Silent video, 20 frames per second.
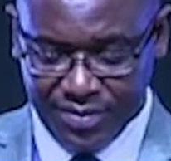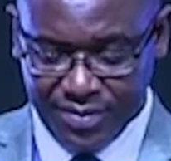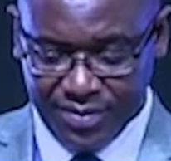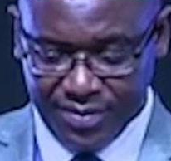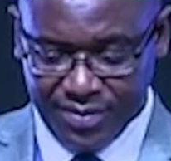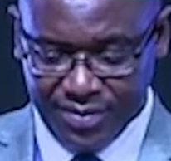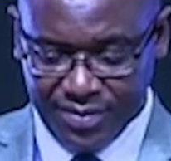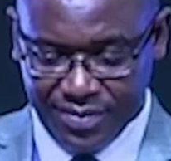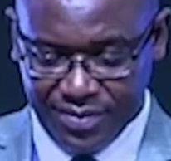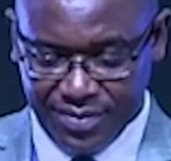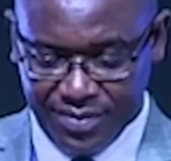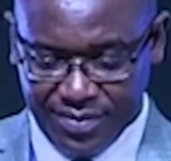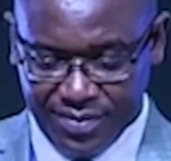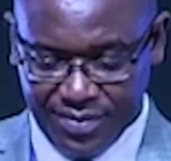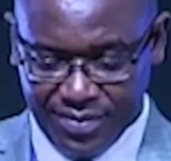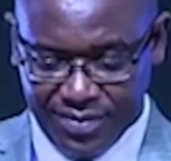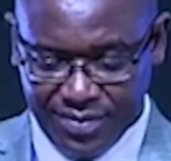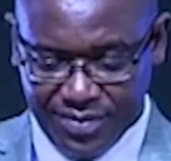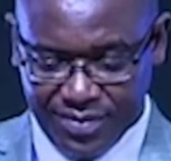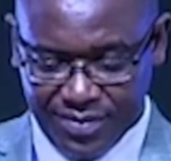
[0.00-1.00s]
go
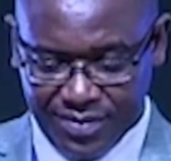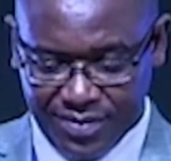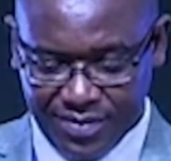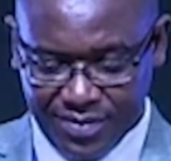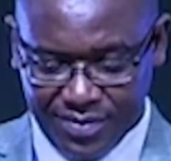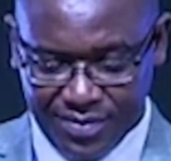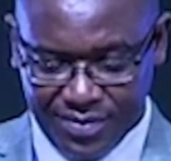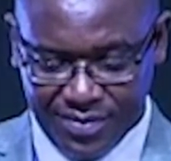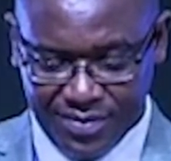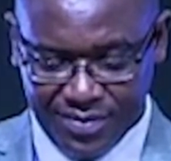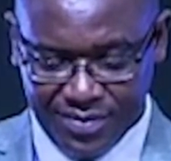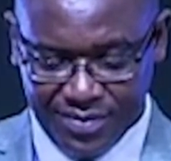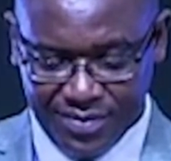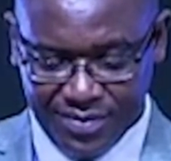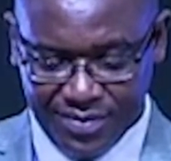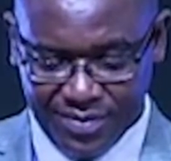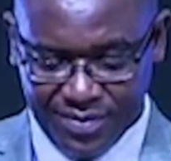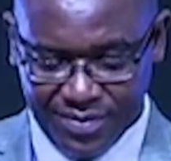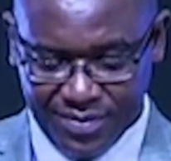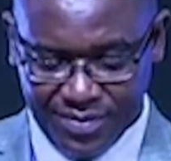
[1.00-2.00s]
sena
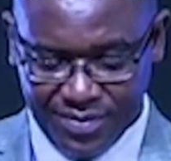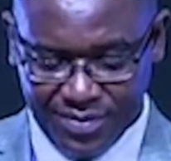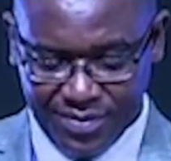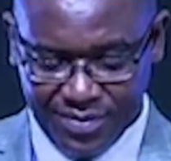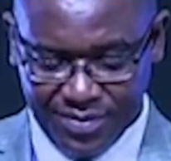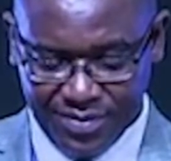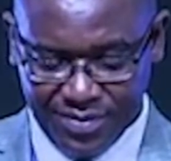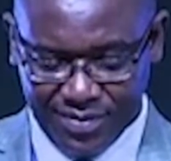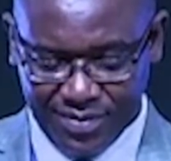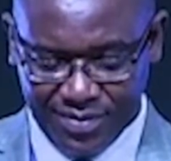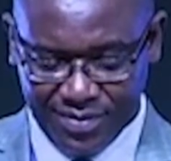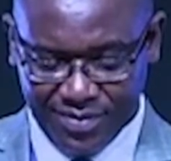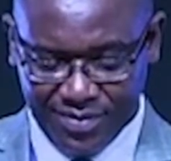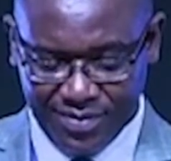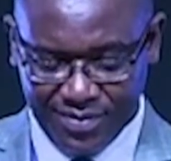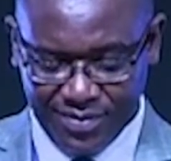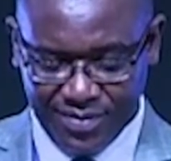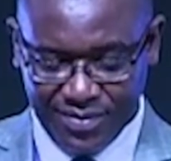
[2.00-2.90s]
space se se kalokalo